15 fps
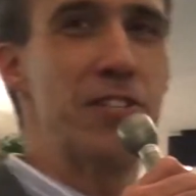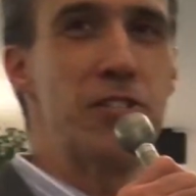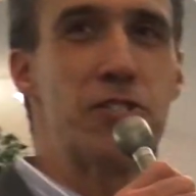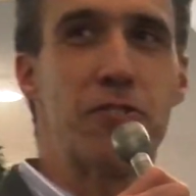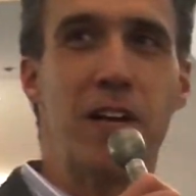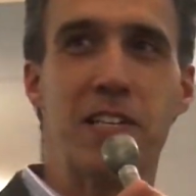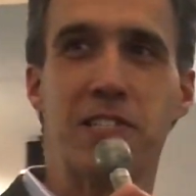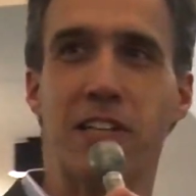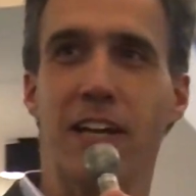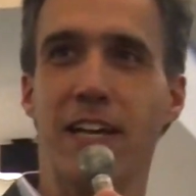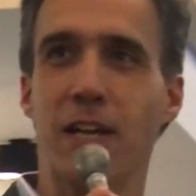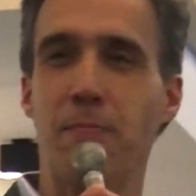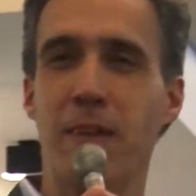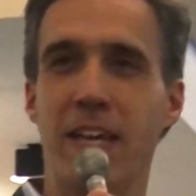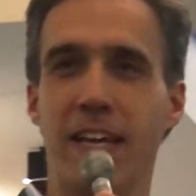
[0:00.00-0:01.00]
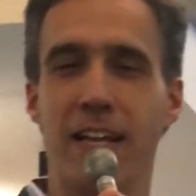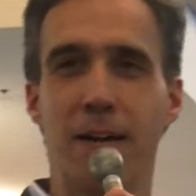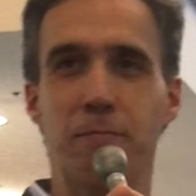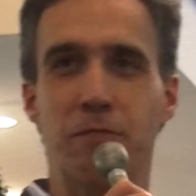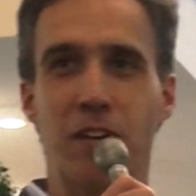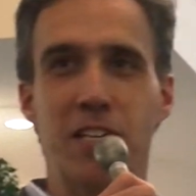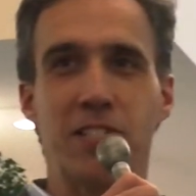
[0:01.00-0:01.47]
is dressed like me, and
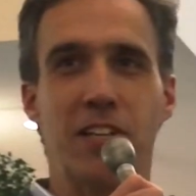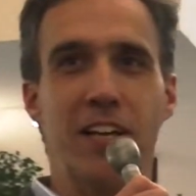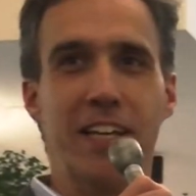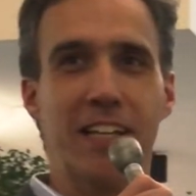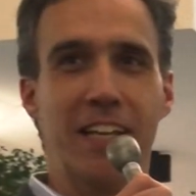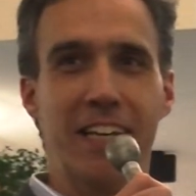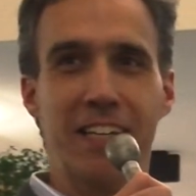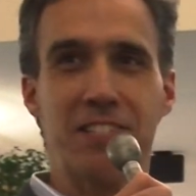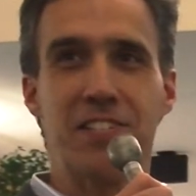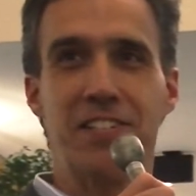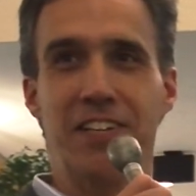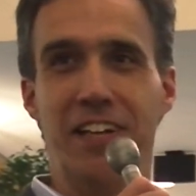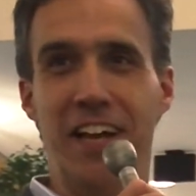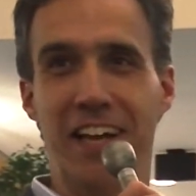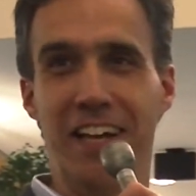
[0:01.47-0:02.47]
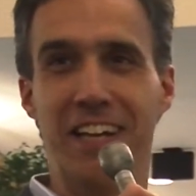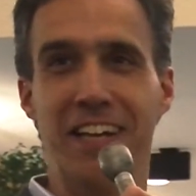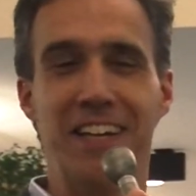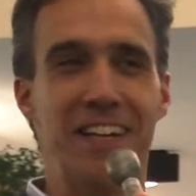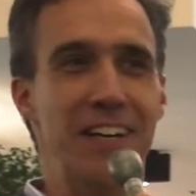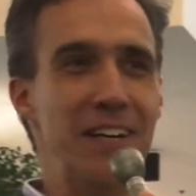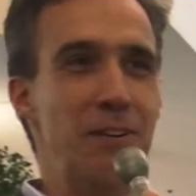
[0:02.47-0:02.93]
I'm dressed like Lance today.
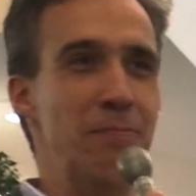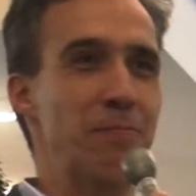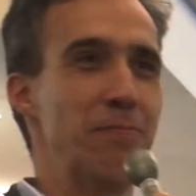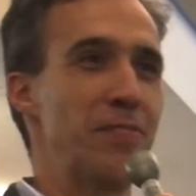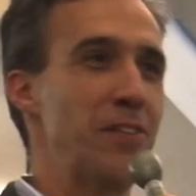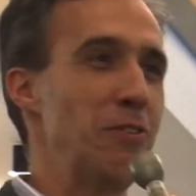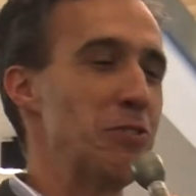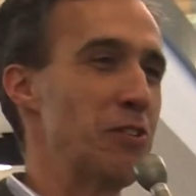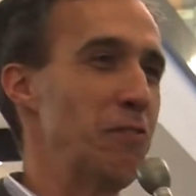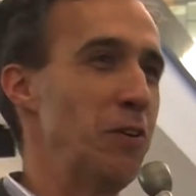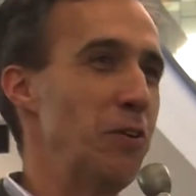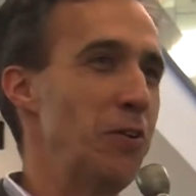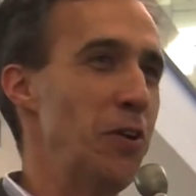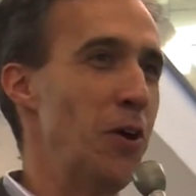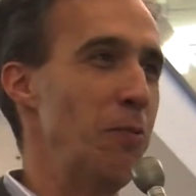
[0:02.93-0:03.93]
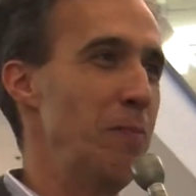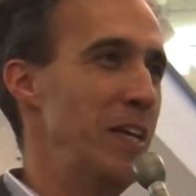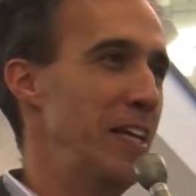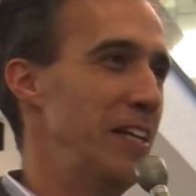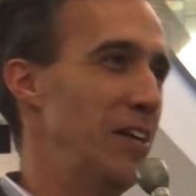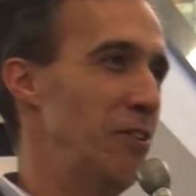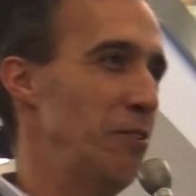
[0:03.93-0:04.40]
Those of you who know
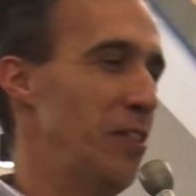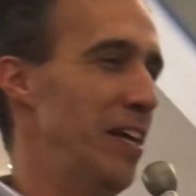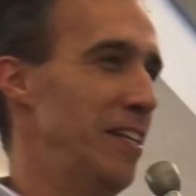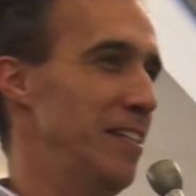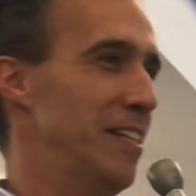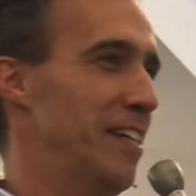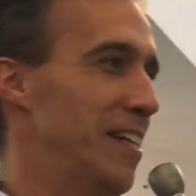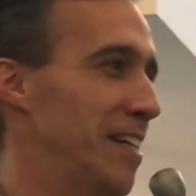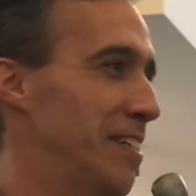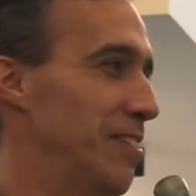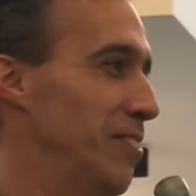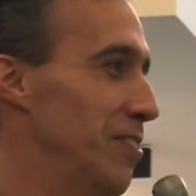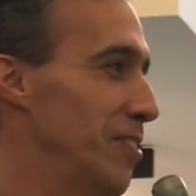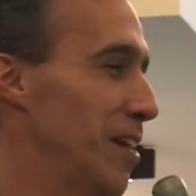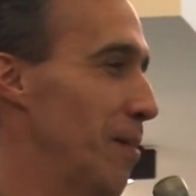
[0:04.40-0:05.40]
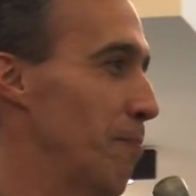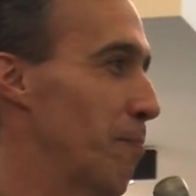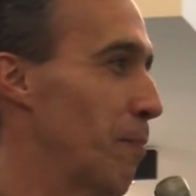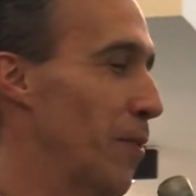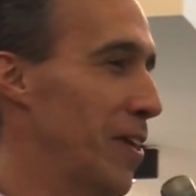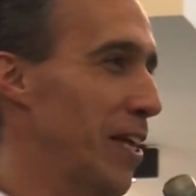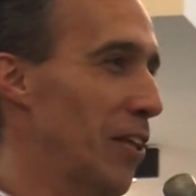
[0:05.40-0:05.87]
me know that I'm
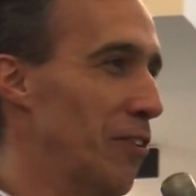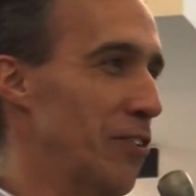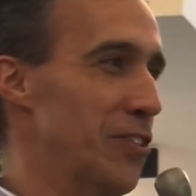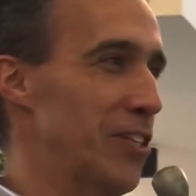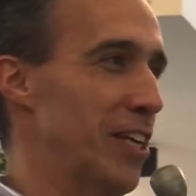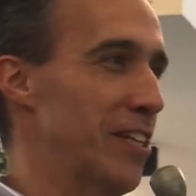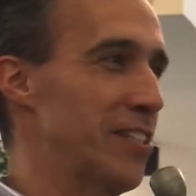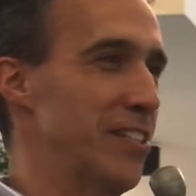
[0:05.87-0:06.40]
pretty allergic